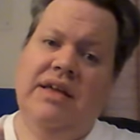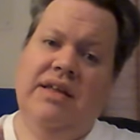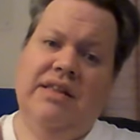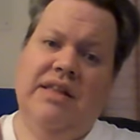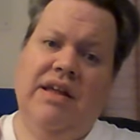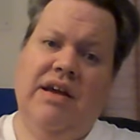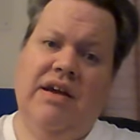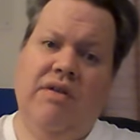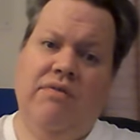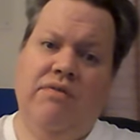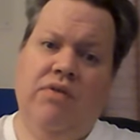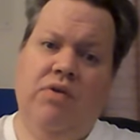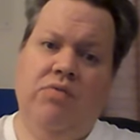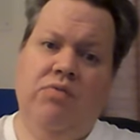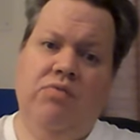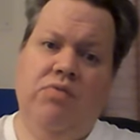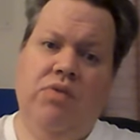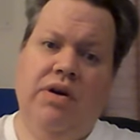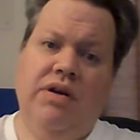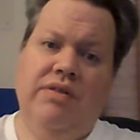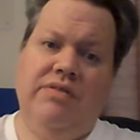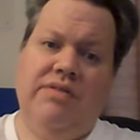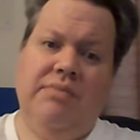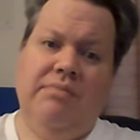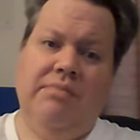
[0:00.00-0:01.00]
there ever
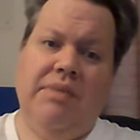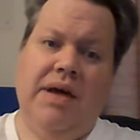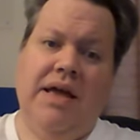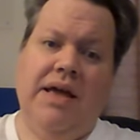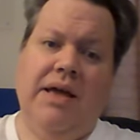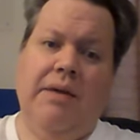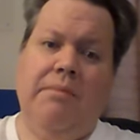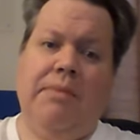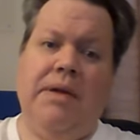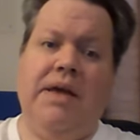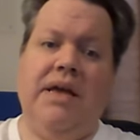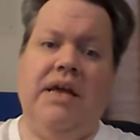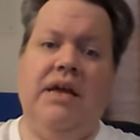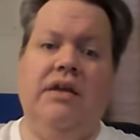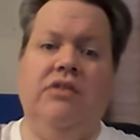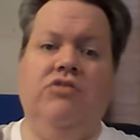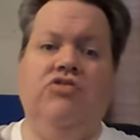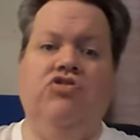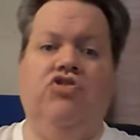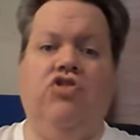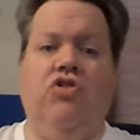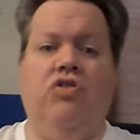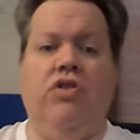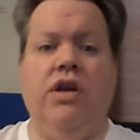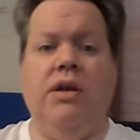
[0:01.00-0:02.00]
was, in my opinion
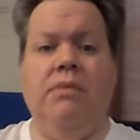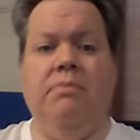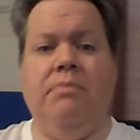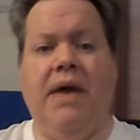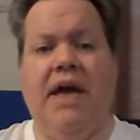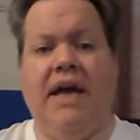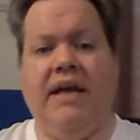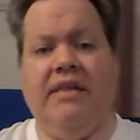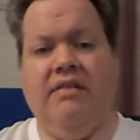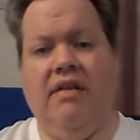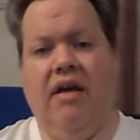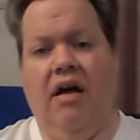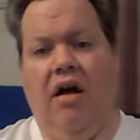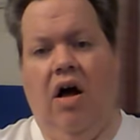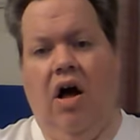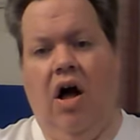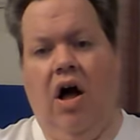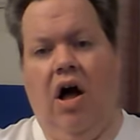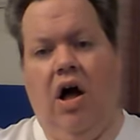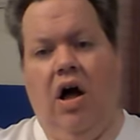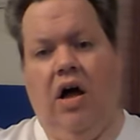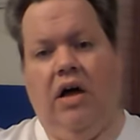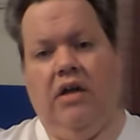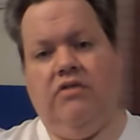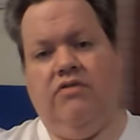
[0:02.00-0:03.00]
Journey Back to
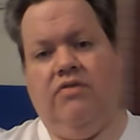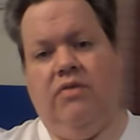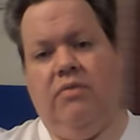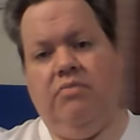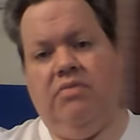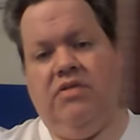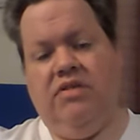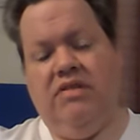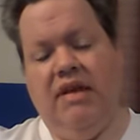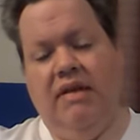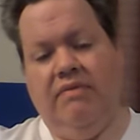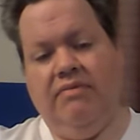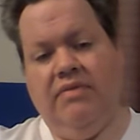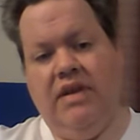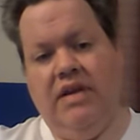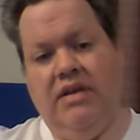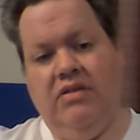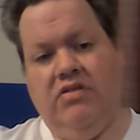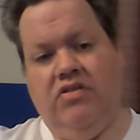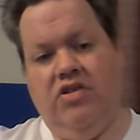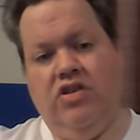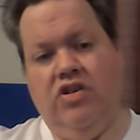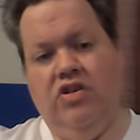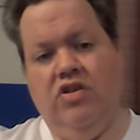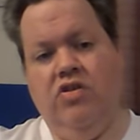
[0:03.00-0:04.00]
Oz from
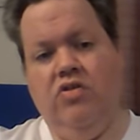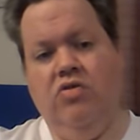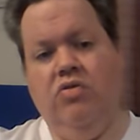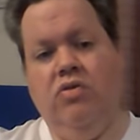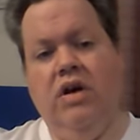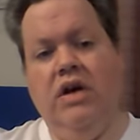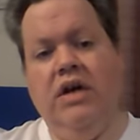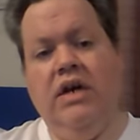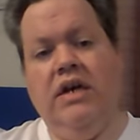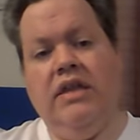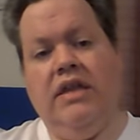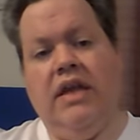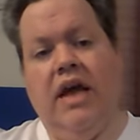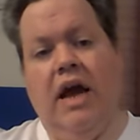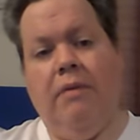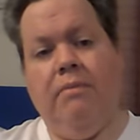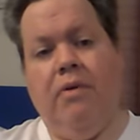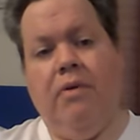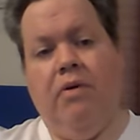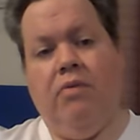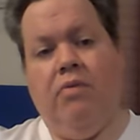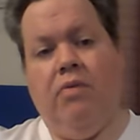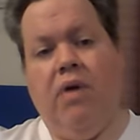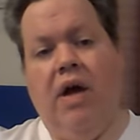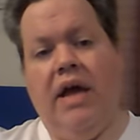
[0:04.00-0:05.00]
72. The
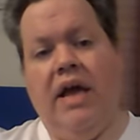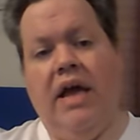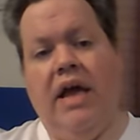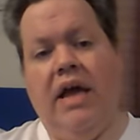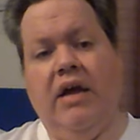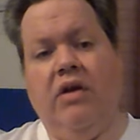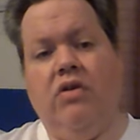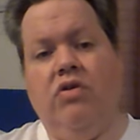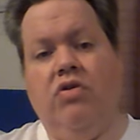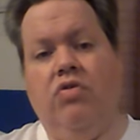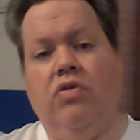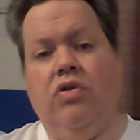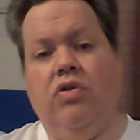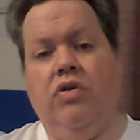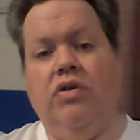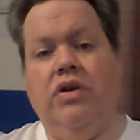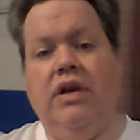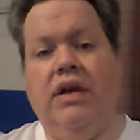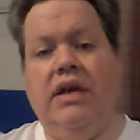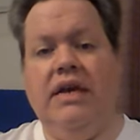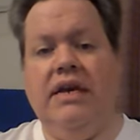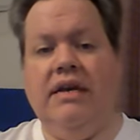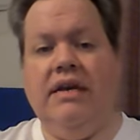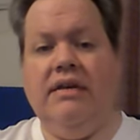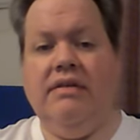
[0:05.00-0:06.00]
upper right hand corner
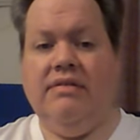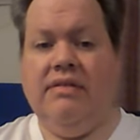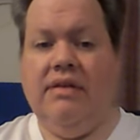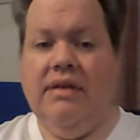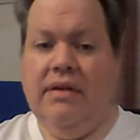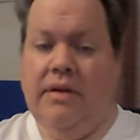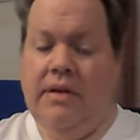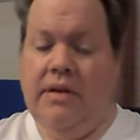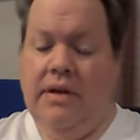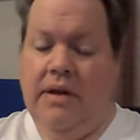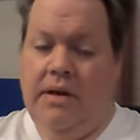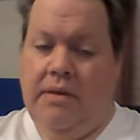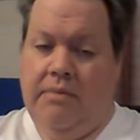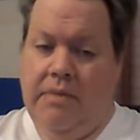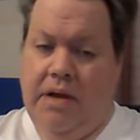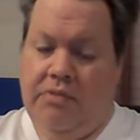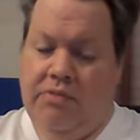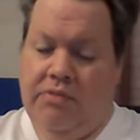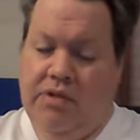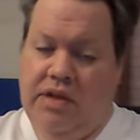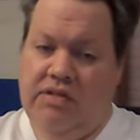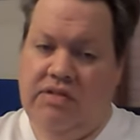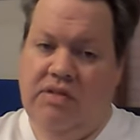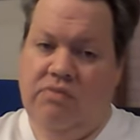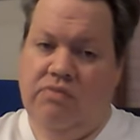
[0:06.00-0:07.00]
is my
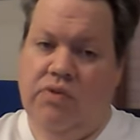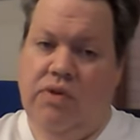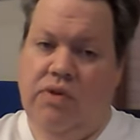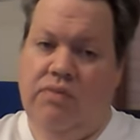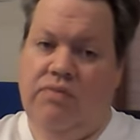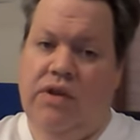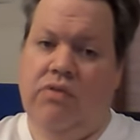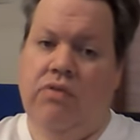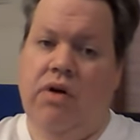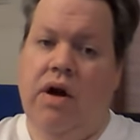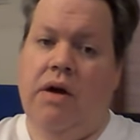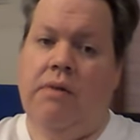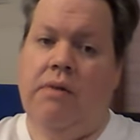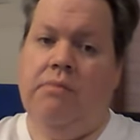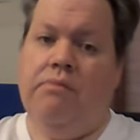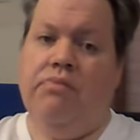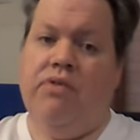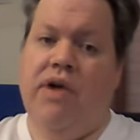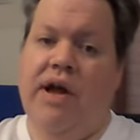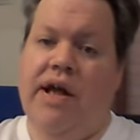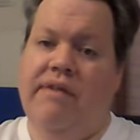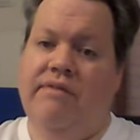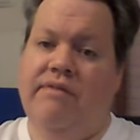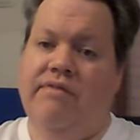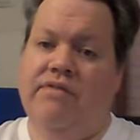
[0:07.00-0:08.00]
recent review of
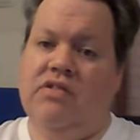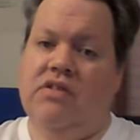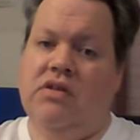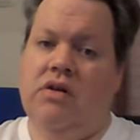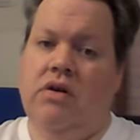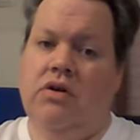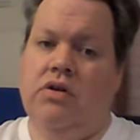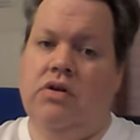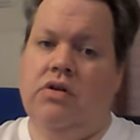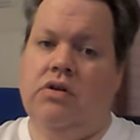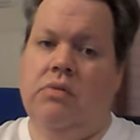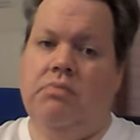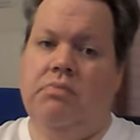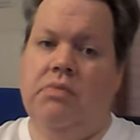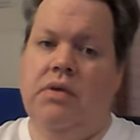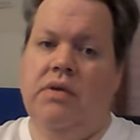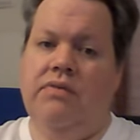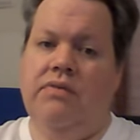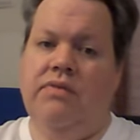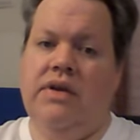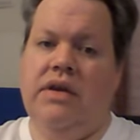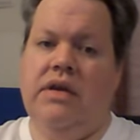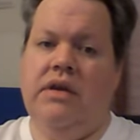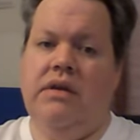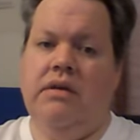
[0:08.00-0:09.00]
BraveStarr, the
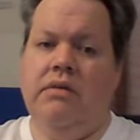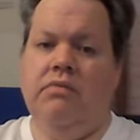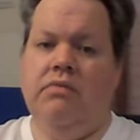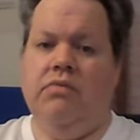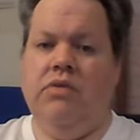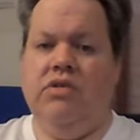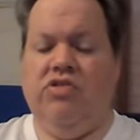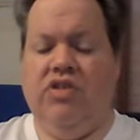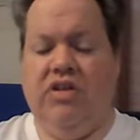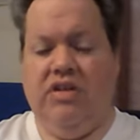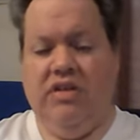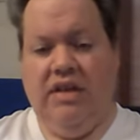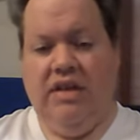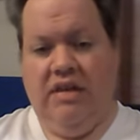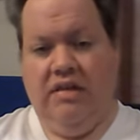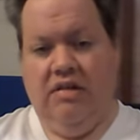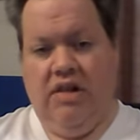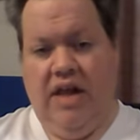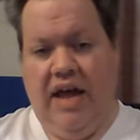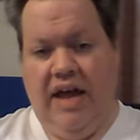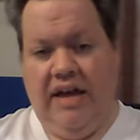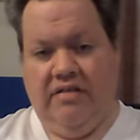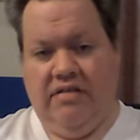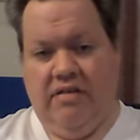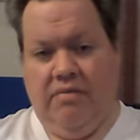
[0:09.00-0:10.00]
movie, which I did
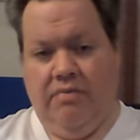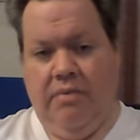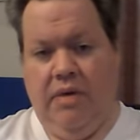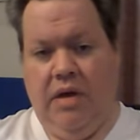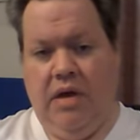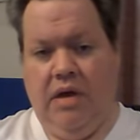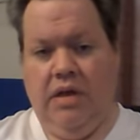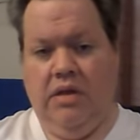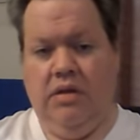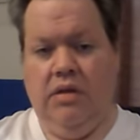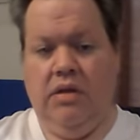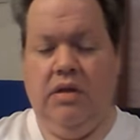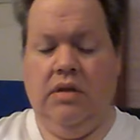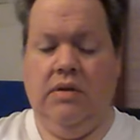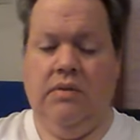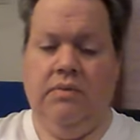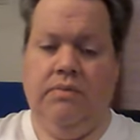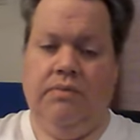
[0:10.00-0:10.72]
last month,